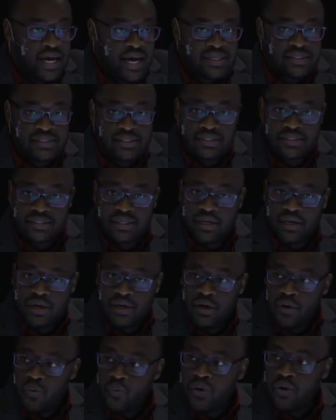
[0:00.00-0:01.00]
us.
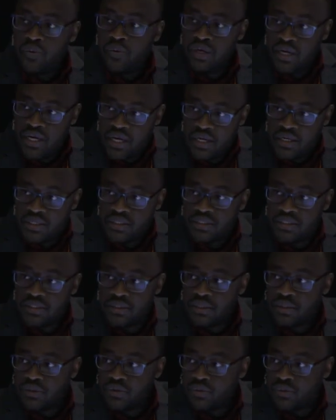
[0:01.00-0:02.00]
We need
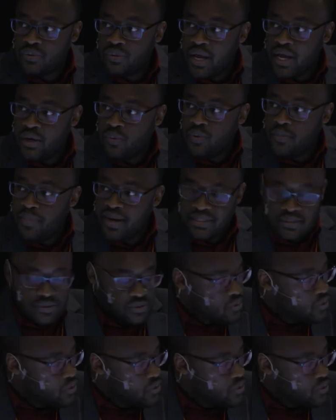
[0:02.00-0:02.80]
and we must